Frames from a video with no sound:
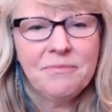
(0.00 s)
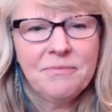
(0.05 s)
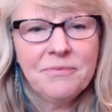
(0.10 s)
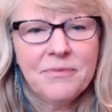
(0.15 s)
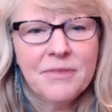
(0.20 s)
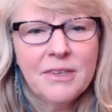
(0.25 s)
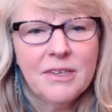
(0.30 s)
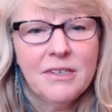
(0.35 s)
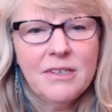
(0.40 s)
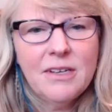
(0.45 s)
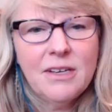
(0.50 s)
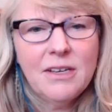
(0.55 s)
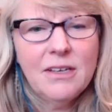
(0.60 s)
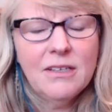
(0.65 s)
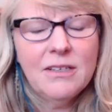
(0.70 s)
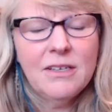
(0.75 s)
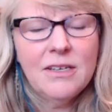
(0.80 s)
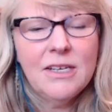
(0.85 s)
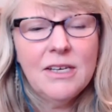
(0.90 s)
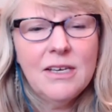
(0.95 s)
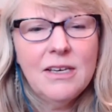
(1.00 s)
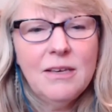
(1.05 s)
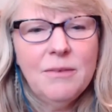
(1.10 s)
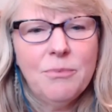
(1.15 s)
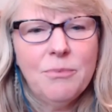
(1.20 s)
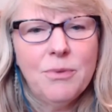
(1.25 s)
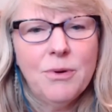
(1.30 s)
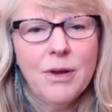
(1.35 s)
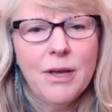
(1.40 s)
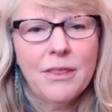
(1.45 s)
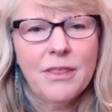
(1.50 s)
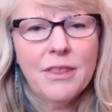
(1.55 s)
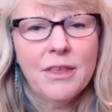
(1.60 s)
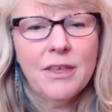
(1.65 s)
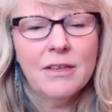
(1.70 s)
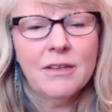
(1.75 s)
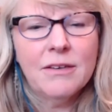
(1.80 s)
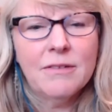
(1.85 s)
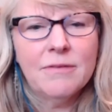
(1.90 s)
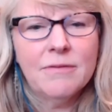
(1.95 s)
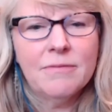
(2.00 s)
and take a deep breath in.